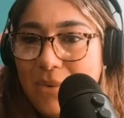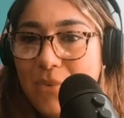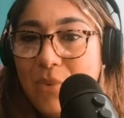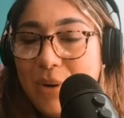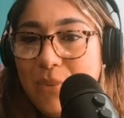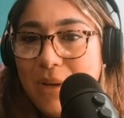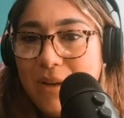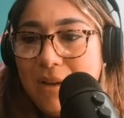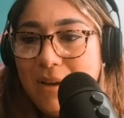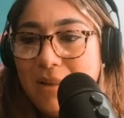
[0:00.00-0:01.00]
where
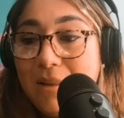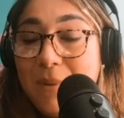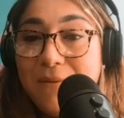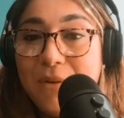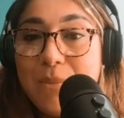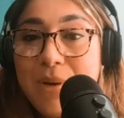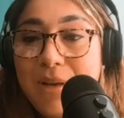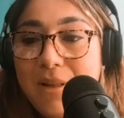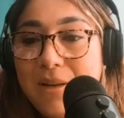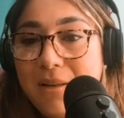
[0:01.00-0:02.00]
for
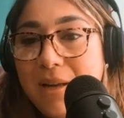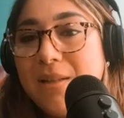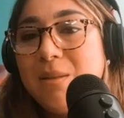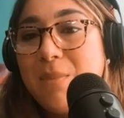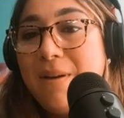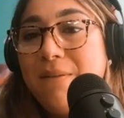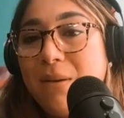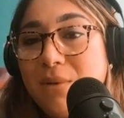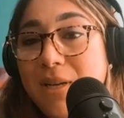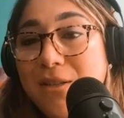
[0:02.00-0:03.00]
me, that's my
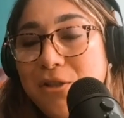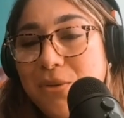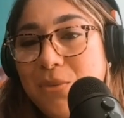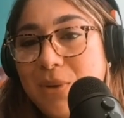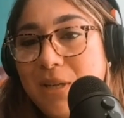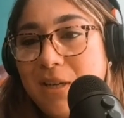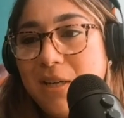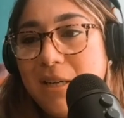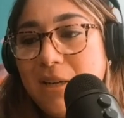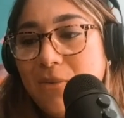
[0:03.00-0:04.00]
foundation where
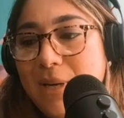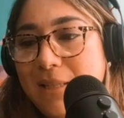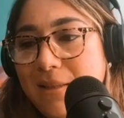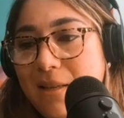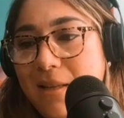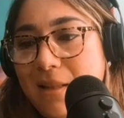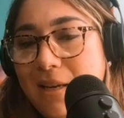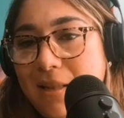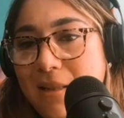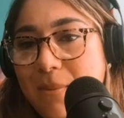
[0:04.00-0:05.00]
I see
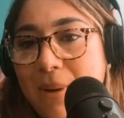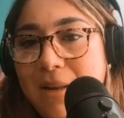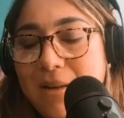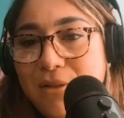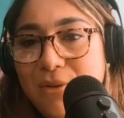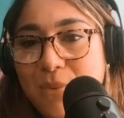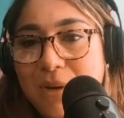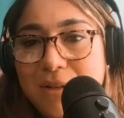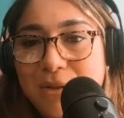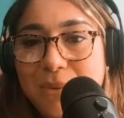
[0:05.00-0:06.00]
like the man is the
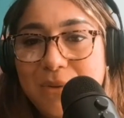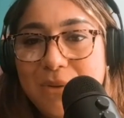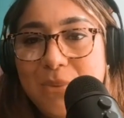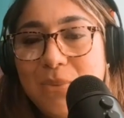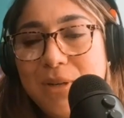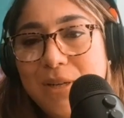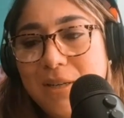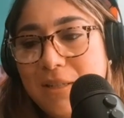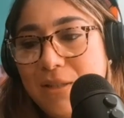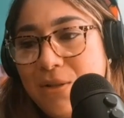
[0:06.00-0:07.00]
one that's going to the
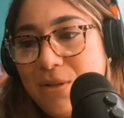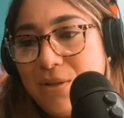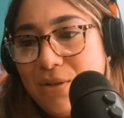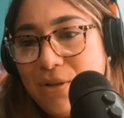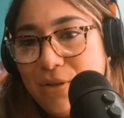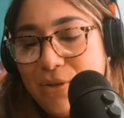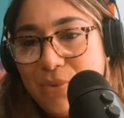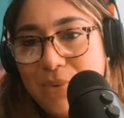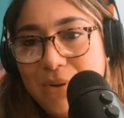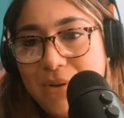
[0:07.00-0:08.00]
work and he's
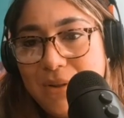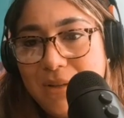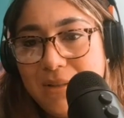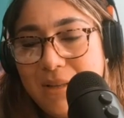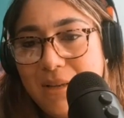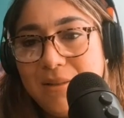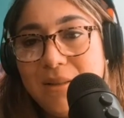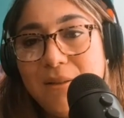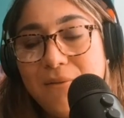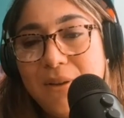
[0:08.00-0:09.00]
doing all these things
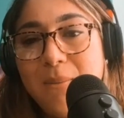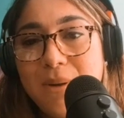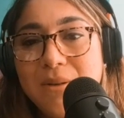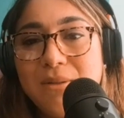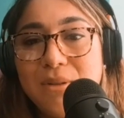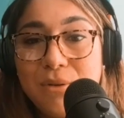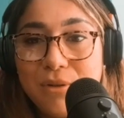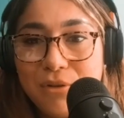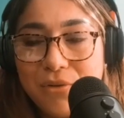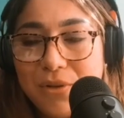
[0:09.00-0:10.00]
and the female is a
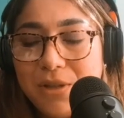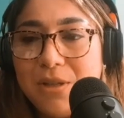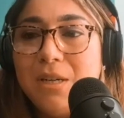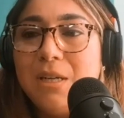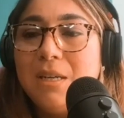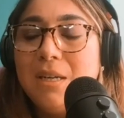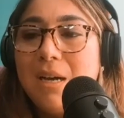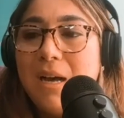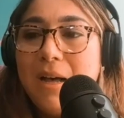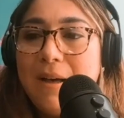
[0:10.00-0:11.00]
nurturer,
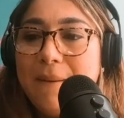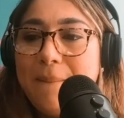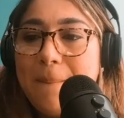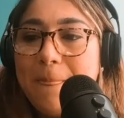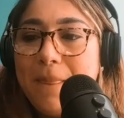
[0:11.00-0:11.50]
and